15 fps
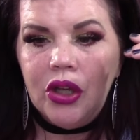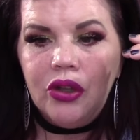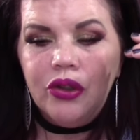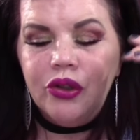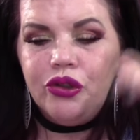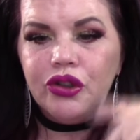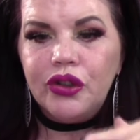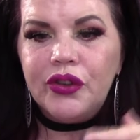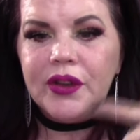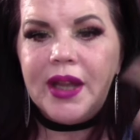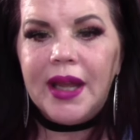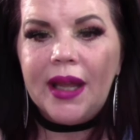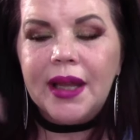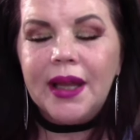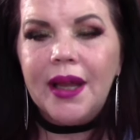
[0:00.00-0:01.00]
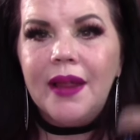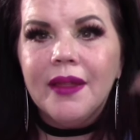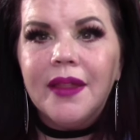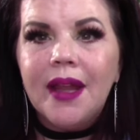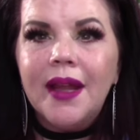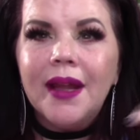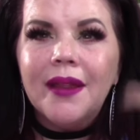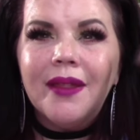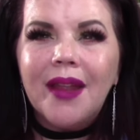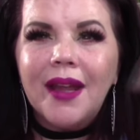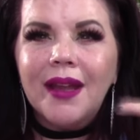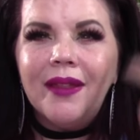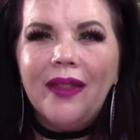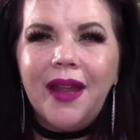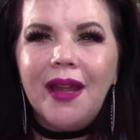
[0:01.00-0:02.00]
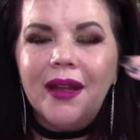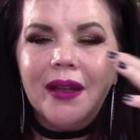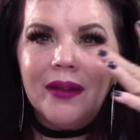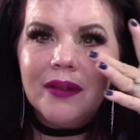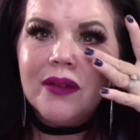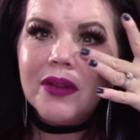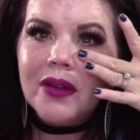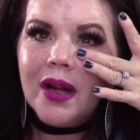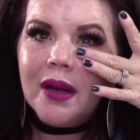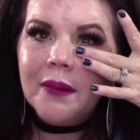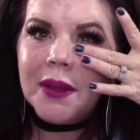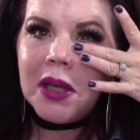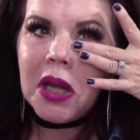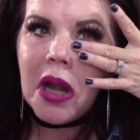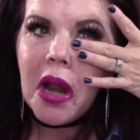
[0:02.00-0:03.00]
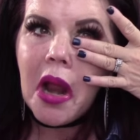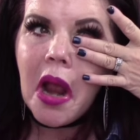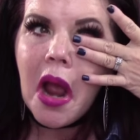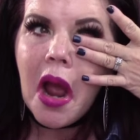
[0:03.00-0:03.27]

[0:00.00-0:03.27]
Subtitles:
you just think and think and think and think. Do you know what I mean?